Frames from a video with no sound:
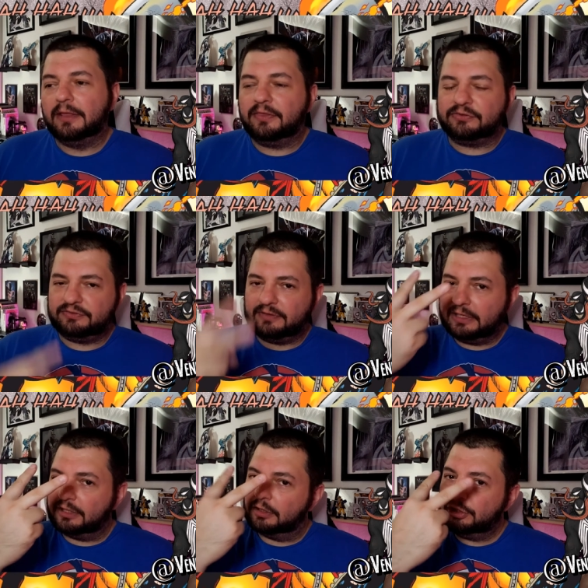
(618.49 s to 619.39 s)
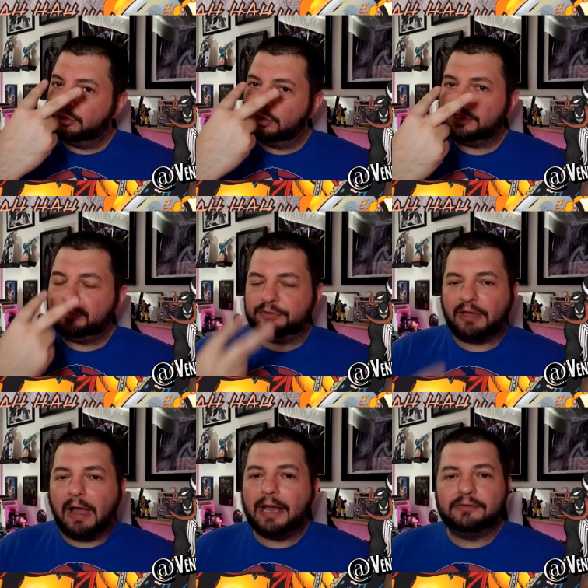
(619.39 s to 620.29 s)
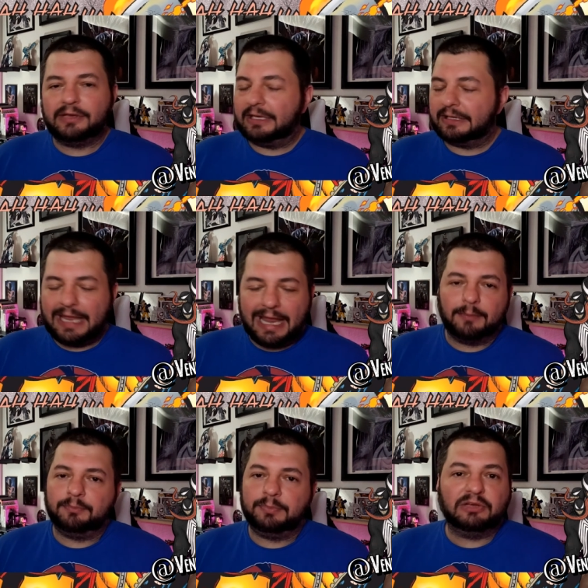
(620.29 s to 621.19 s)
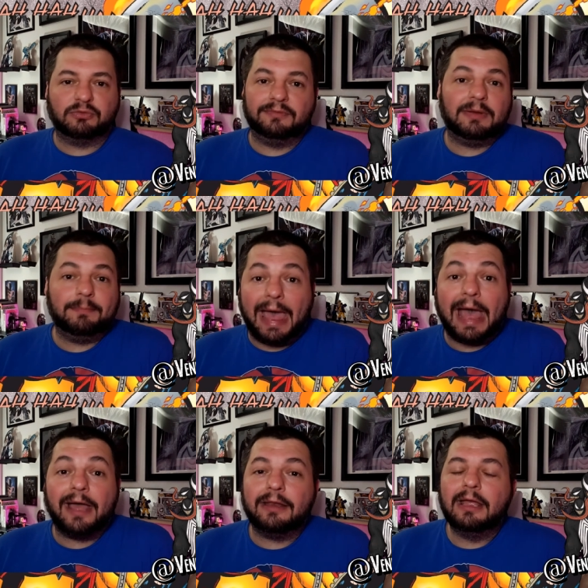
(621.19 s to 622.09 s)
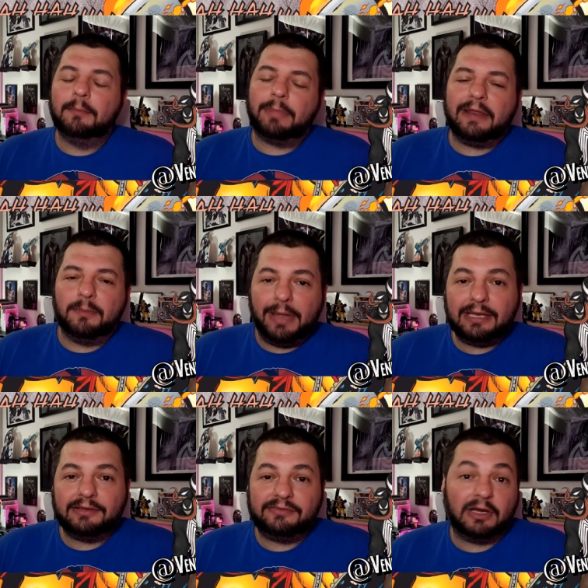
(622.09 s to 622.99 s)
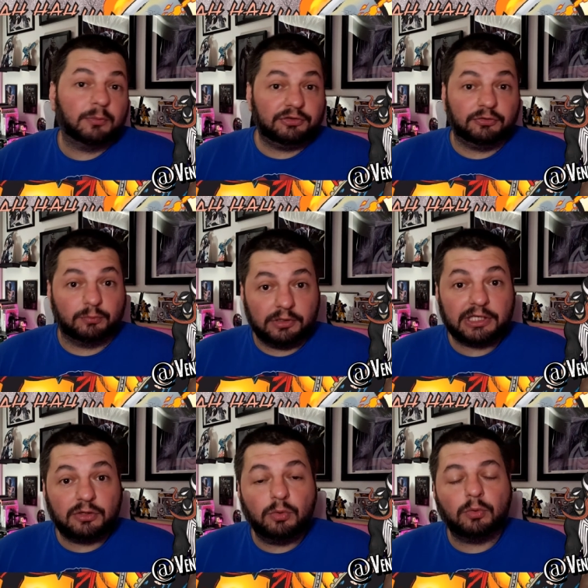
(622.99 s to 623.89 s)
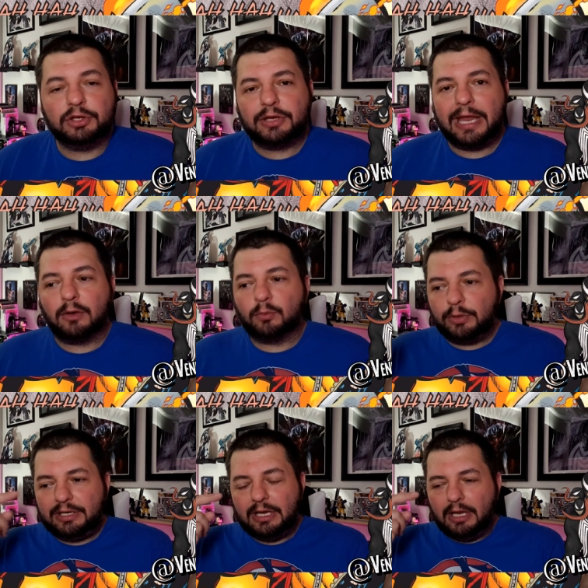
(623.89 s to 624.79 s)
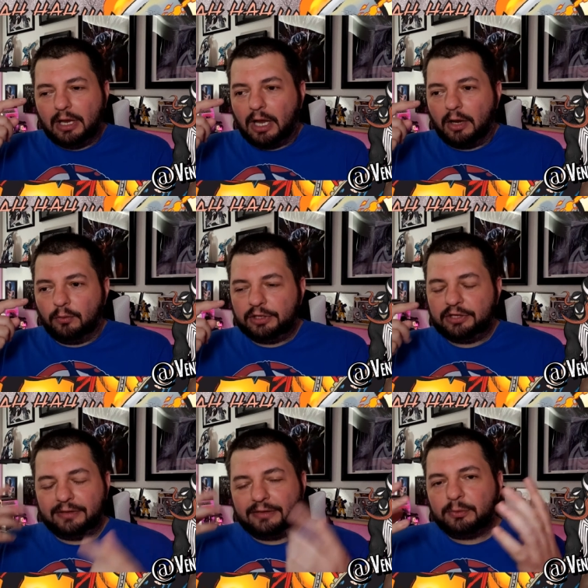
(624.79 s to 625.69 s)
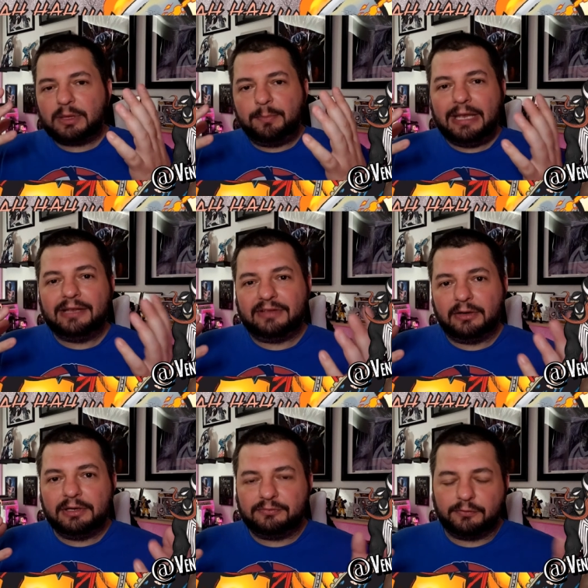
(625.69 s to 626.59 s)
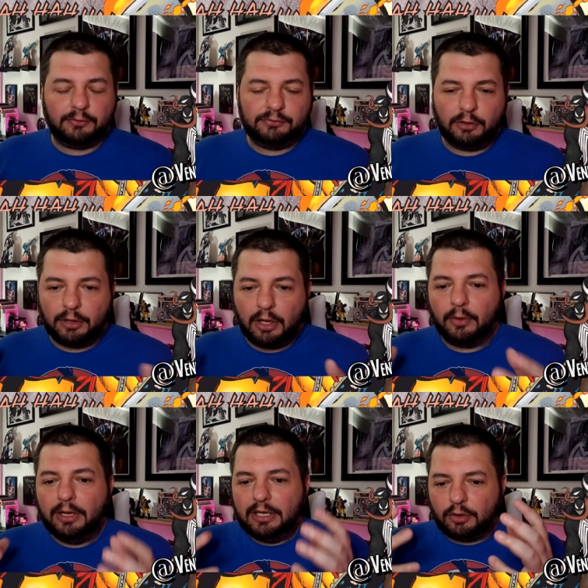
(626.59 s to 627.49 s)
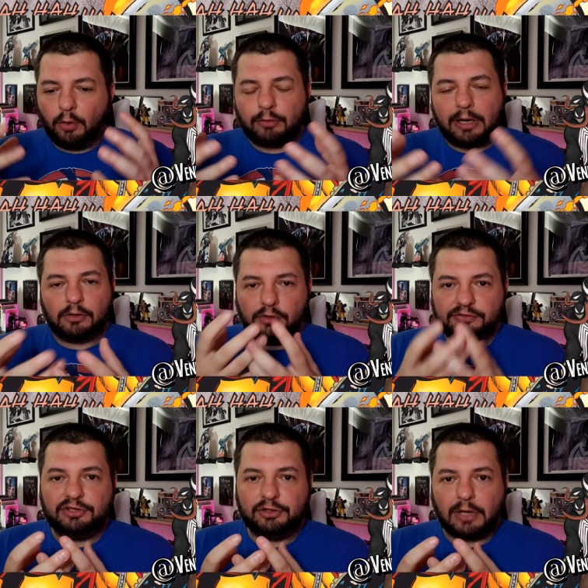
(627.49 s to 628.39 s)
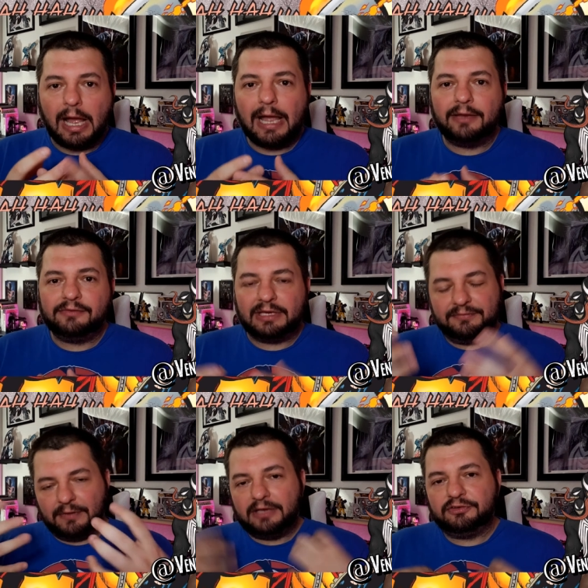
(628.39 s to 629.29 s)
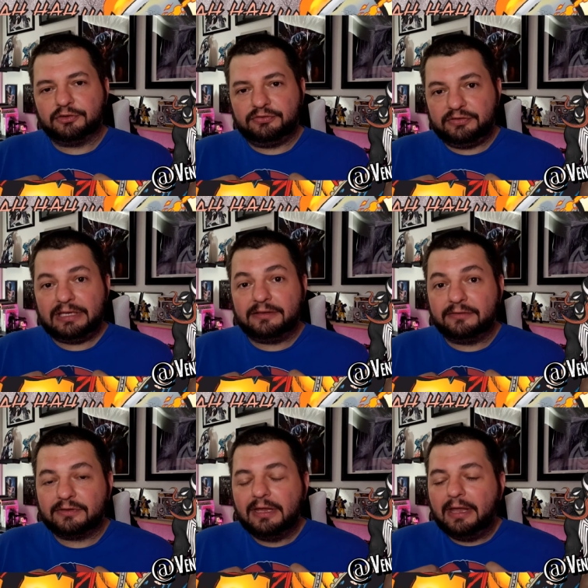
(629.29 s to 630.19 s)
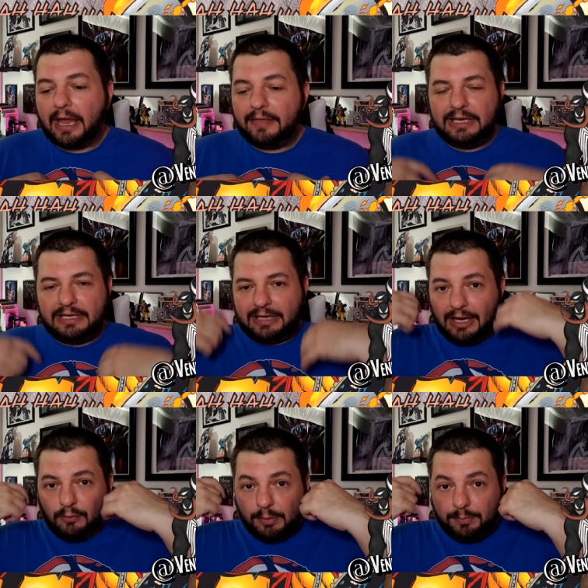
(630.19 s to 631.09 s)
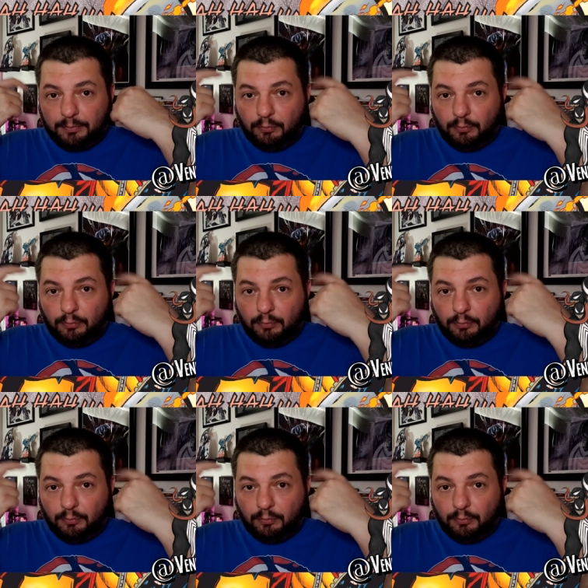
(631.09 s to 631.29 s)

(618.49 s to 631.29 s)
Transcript: This in you look into its eyes, it can't be driven mad by the Penance Stare, which is really cool. You can't re uh, because that's what the Penance Stare is. For those who don't know, Ghost Rider looks into your eyes and he finds your sins, and then he kind of replays